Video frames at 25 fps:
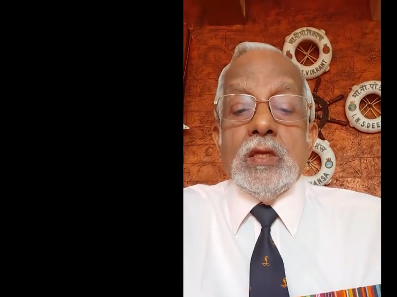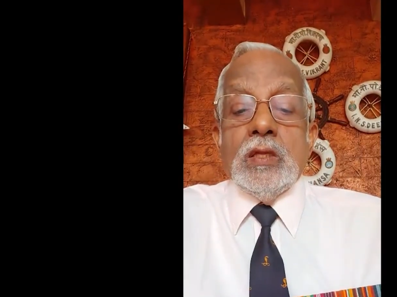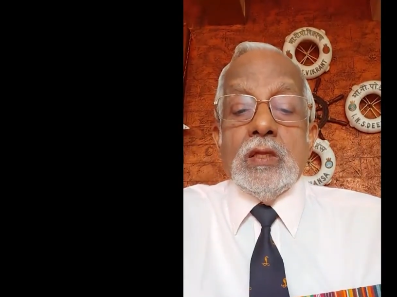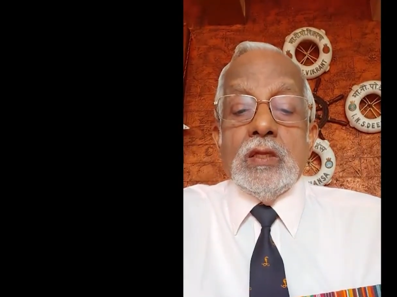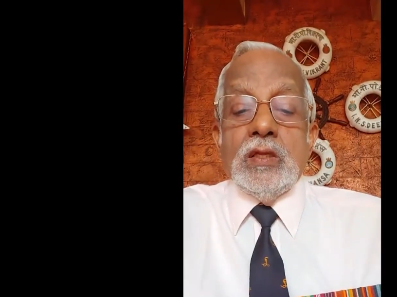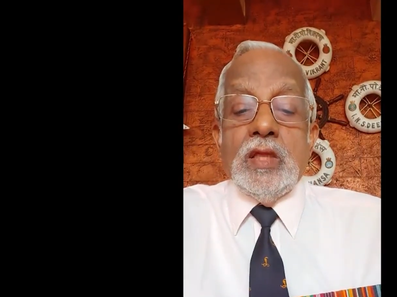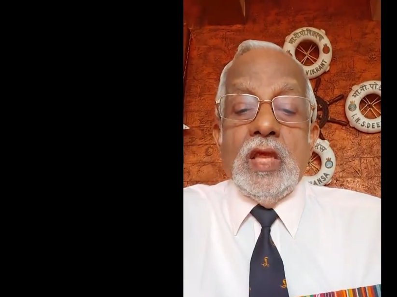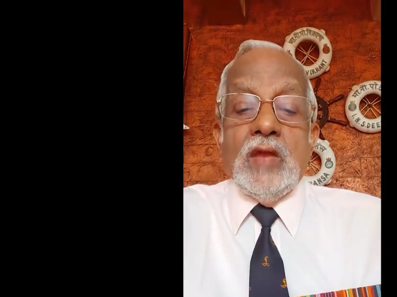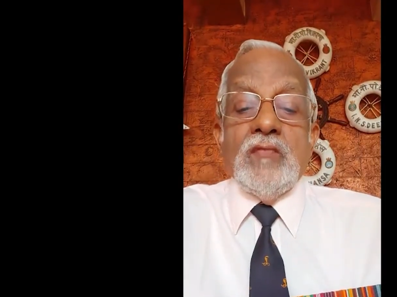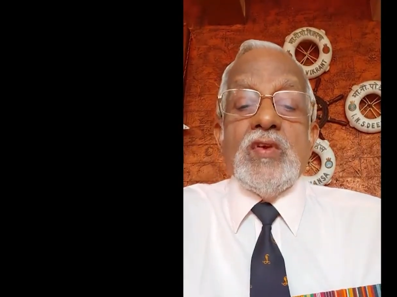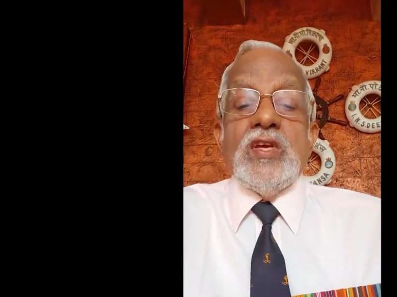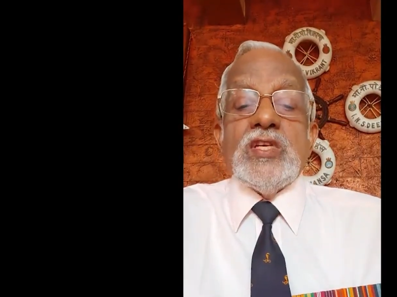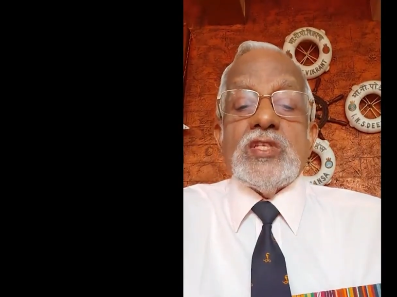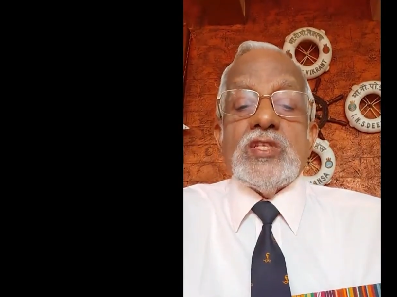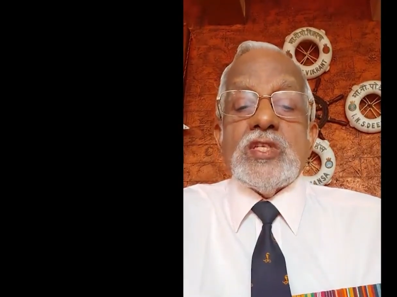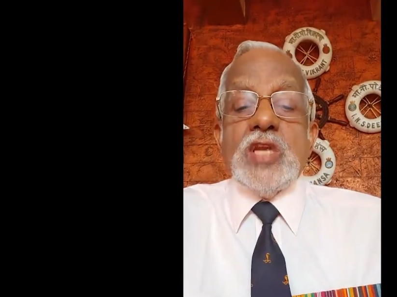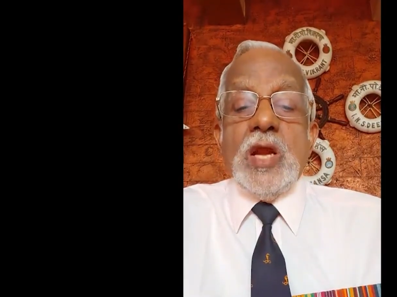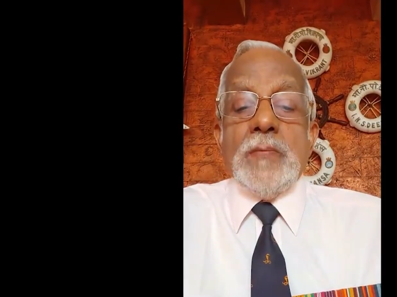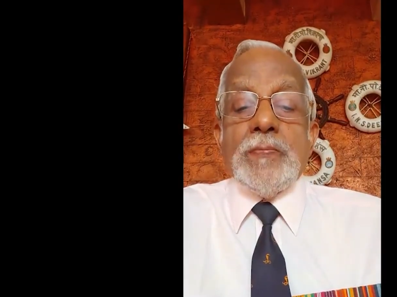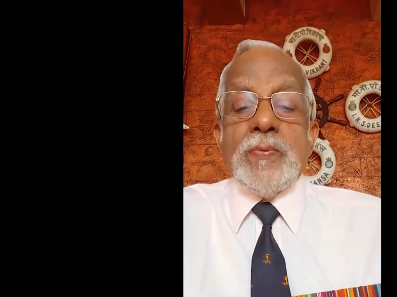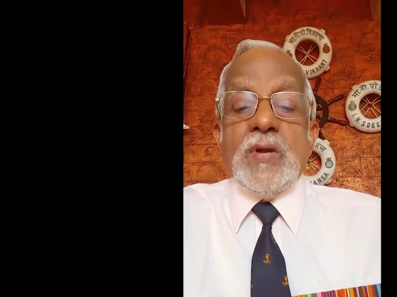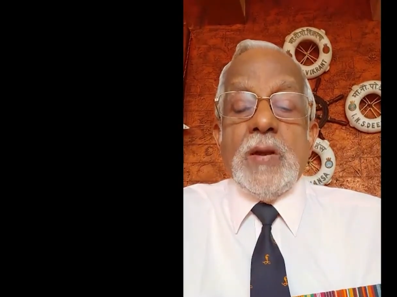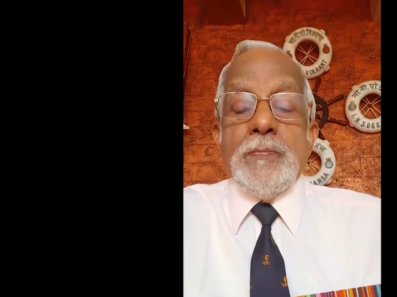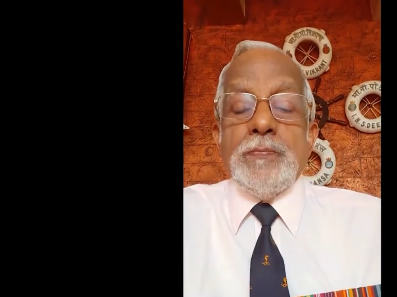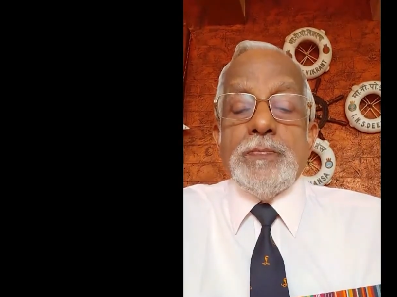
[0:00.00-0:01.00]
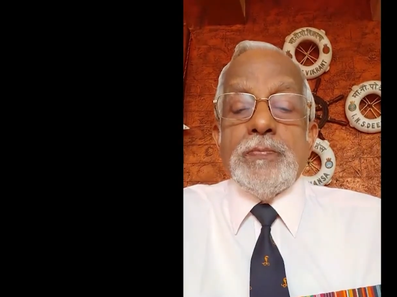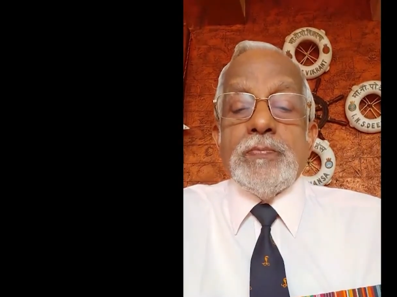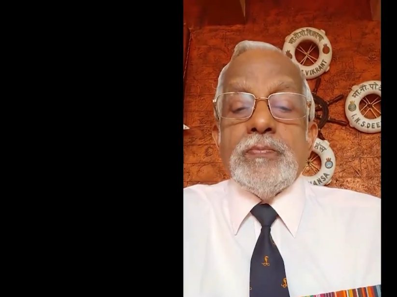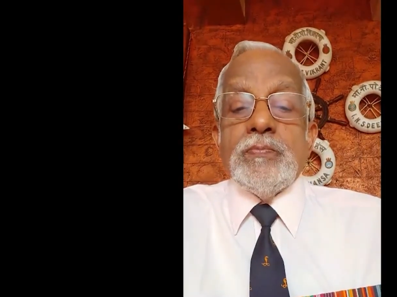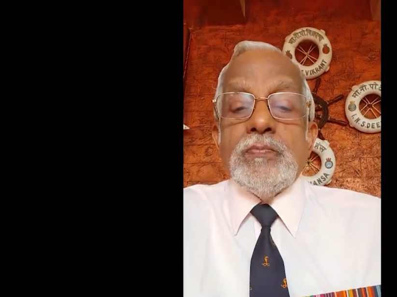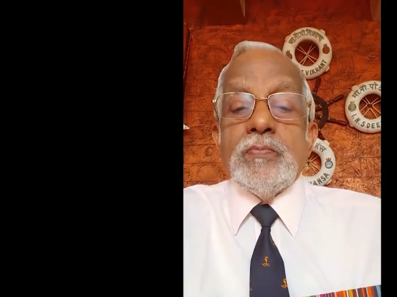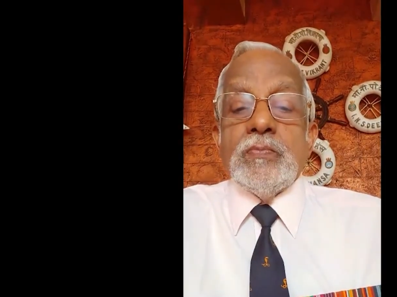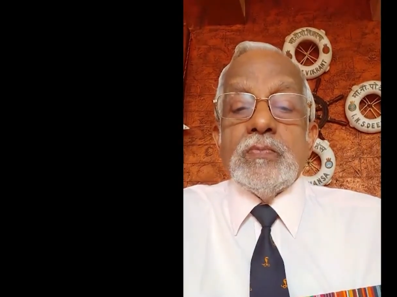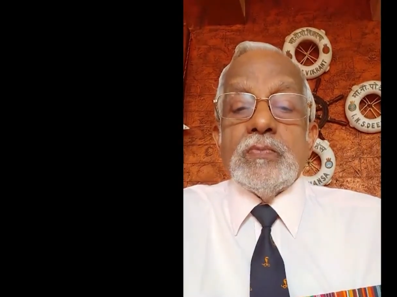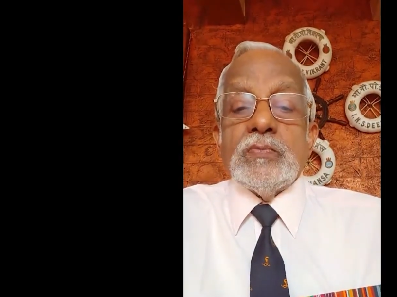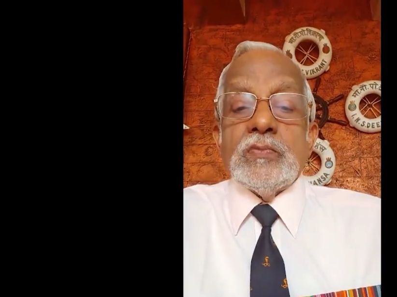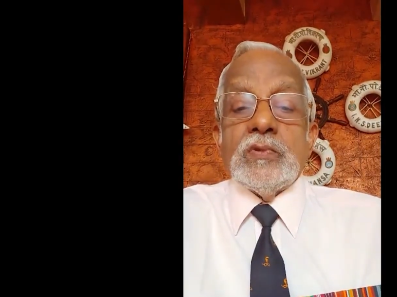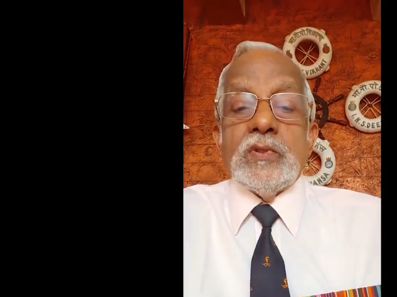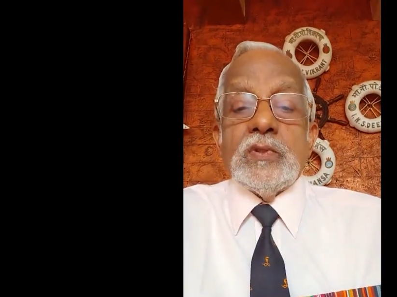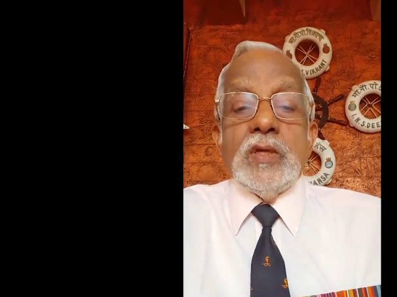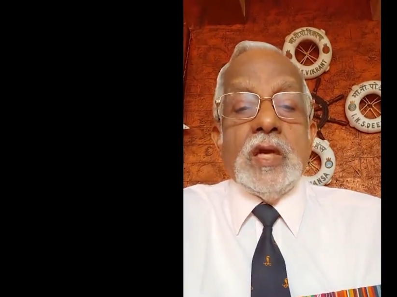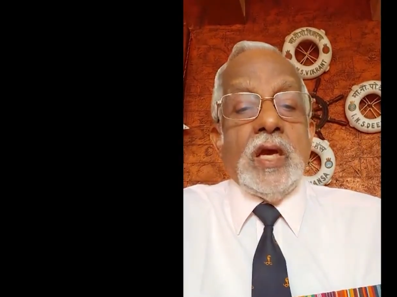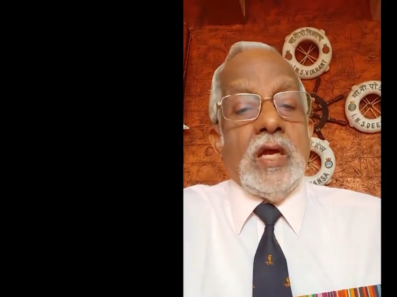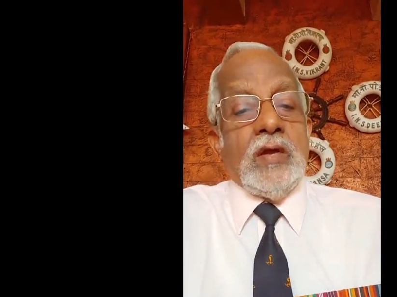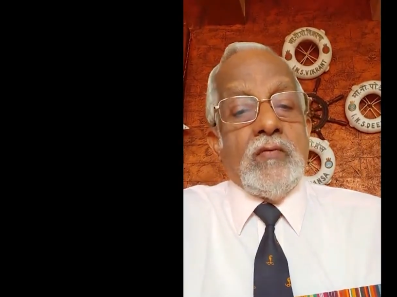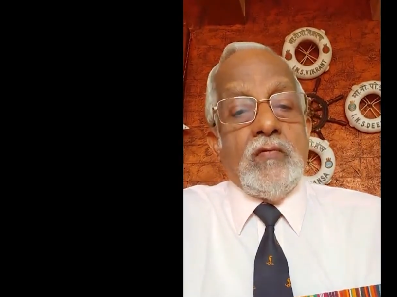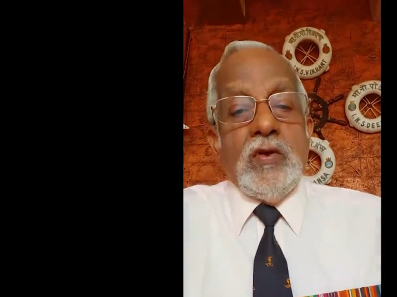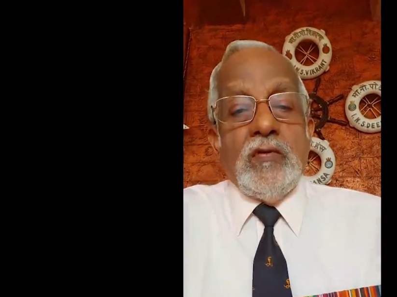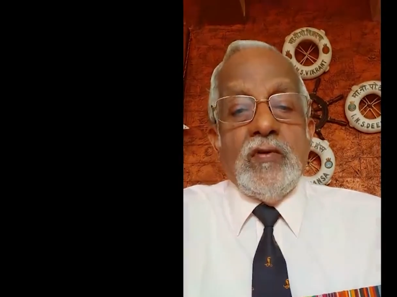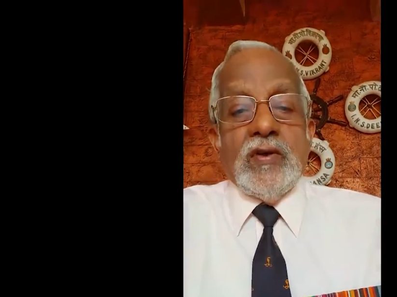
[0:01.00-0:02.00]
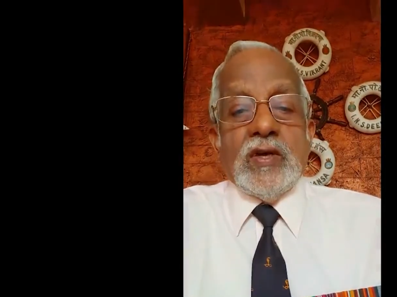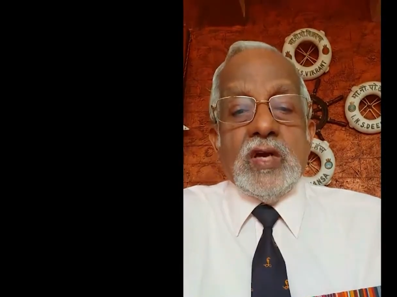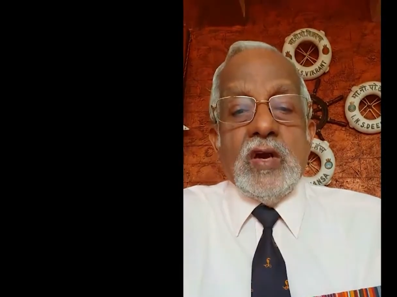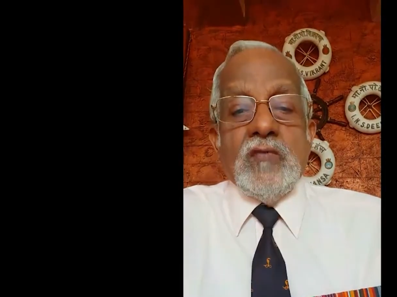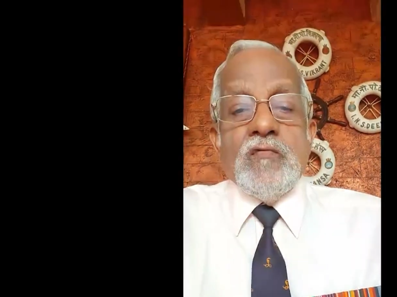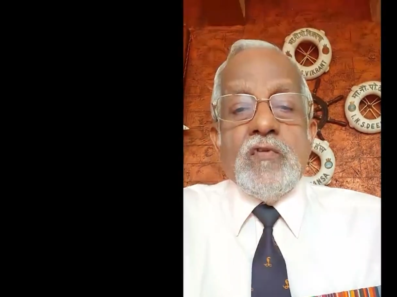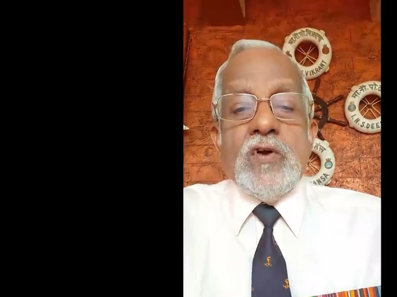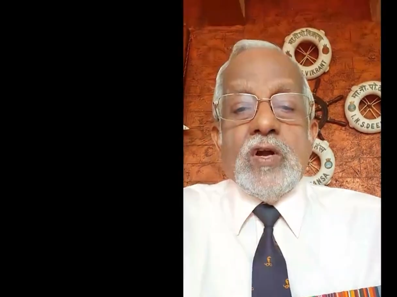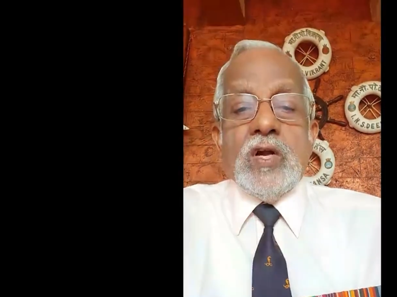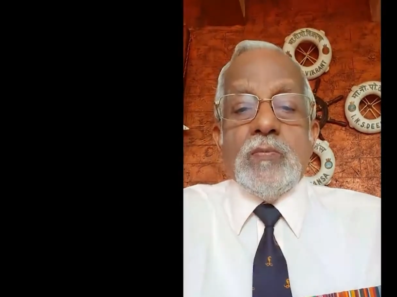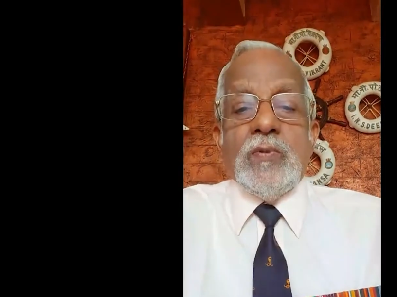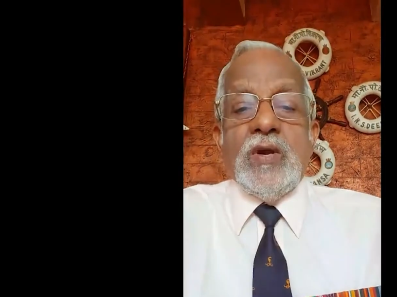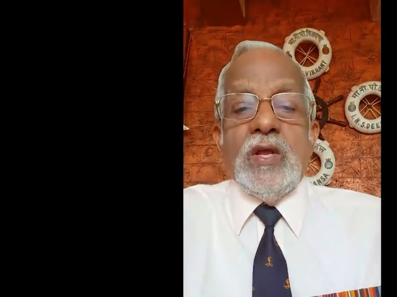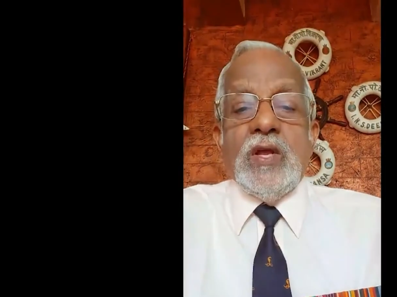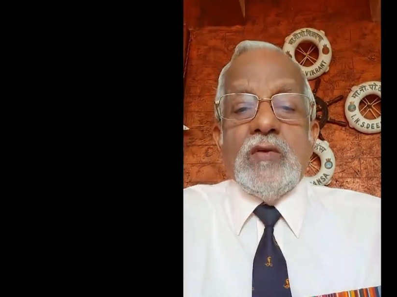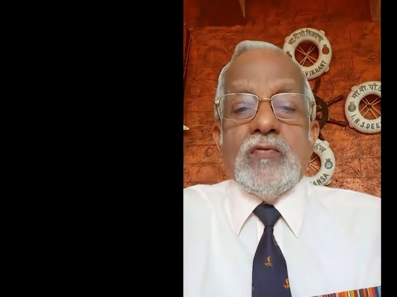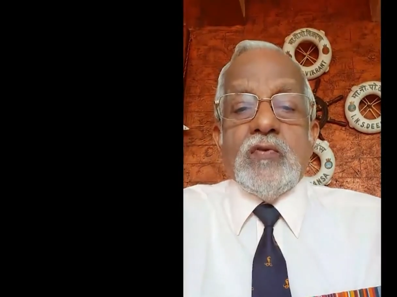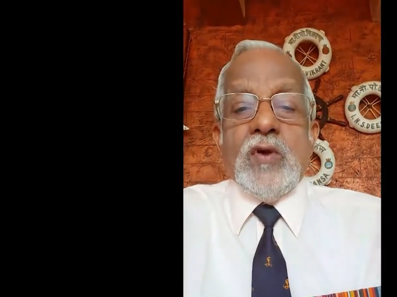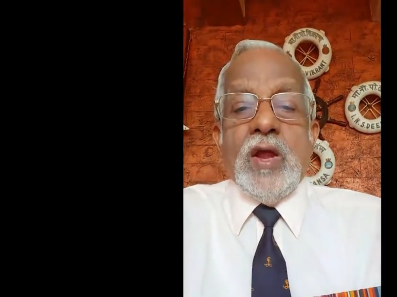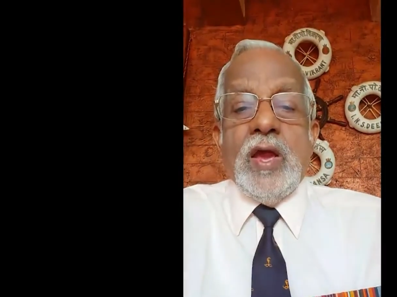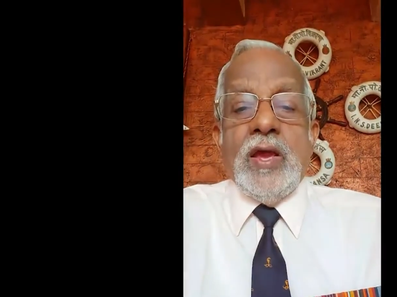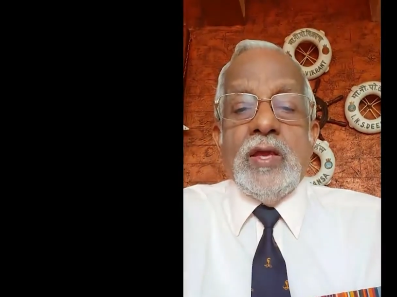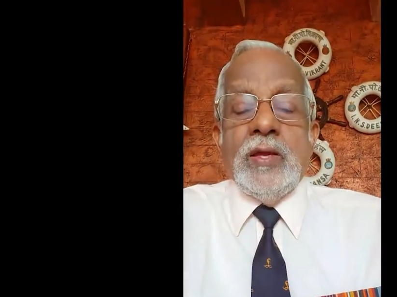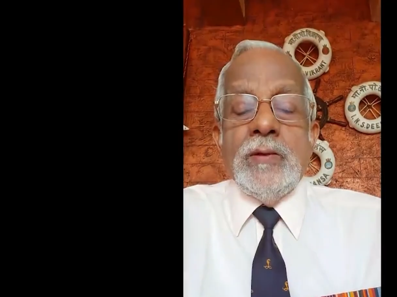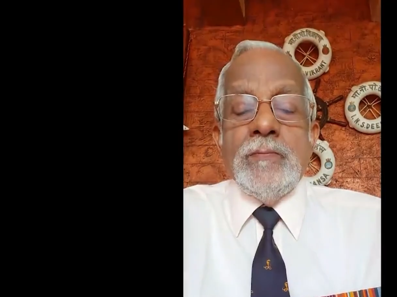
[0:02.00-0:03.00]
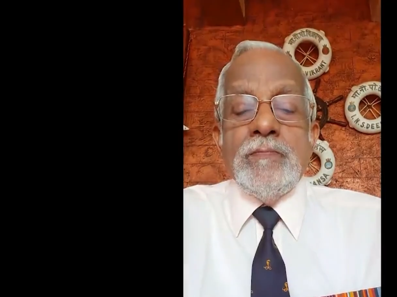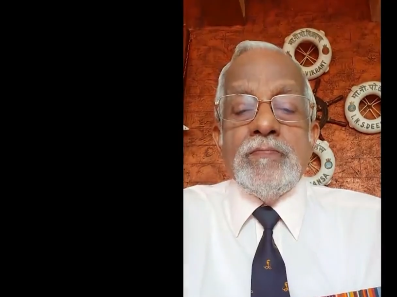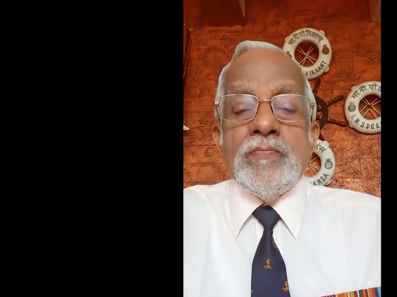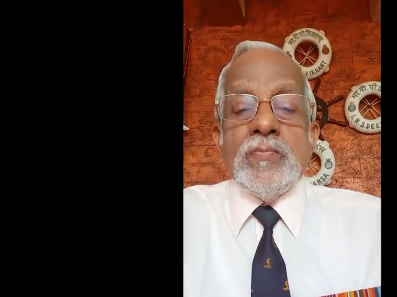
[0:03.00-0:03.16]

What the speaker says: Then we stepped up and we were comfortably flying